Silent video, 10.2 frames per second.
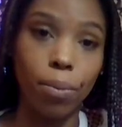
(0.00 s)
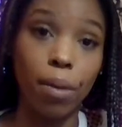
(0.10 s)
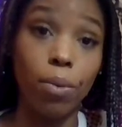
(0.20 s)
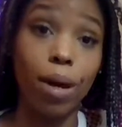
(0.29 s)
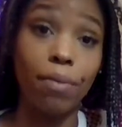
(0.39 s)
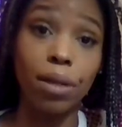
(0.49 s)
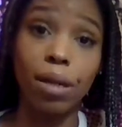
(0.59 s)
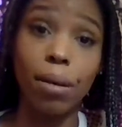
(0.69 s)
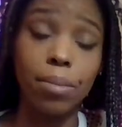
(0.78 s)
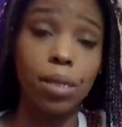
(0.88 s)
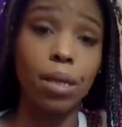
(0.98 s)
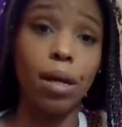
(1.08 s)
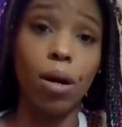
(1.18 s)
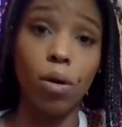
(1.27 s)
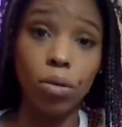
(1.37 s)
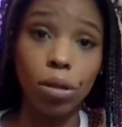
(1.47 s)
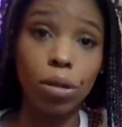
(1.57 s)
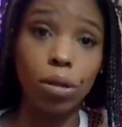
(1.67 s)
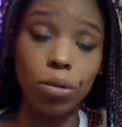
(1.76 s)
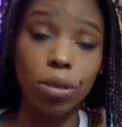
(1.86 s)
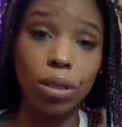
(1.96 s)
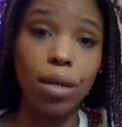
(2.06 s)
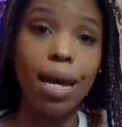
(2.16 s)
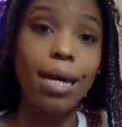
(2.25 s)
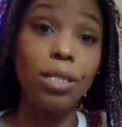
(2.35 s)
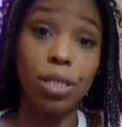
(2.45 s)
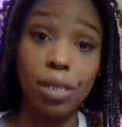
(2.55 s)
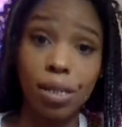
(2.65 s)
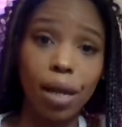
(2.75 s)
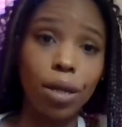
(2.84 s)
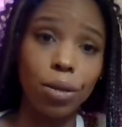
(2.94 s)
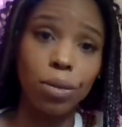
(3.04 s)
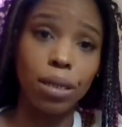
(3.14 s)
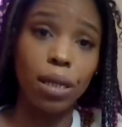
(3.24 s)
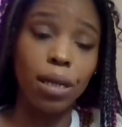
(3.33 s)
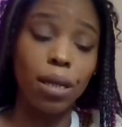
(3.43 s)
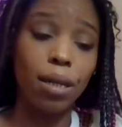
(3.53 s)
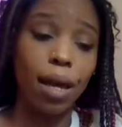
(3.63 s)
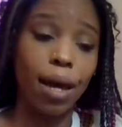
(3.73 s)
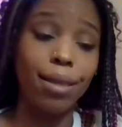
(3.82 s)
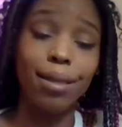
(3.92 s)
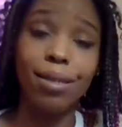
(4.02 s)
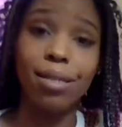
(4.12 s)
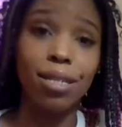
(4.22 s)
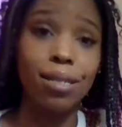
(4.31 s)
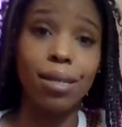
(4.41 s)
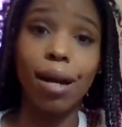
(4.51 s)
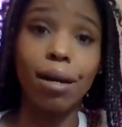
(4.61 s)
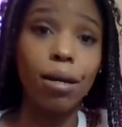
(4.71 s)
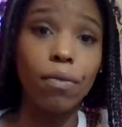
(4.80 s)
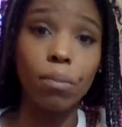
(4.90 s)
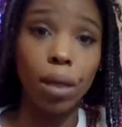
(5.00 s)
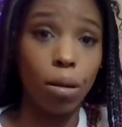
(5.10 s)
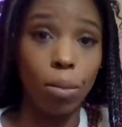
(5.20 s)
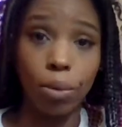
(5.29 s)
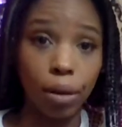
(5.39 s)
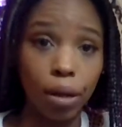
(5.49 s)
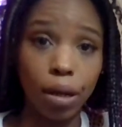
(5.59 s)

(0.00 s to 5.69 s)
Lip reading: People have to come to their own conclusion, just like you did, that this shit is not good for me no more.